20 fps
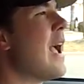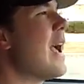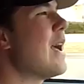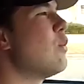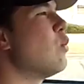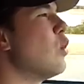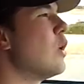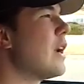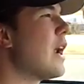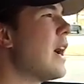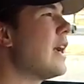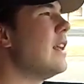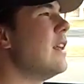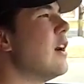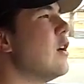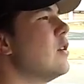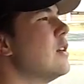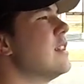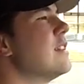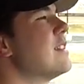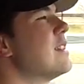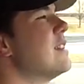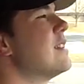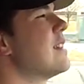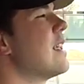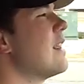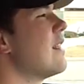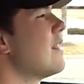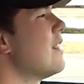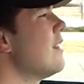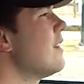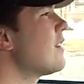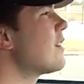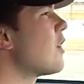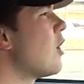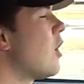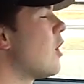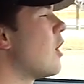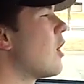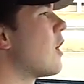And what I notice is that this
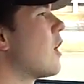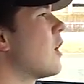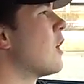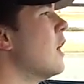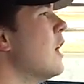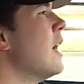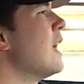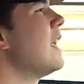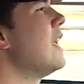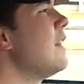car,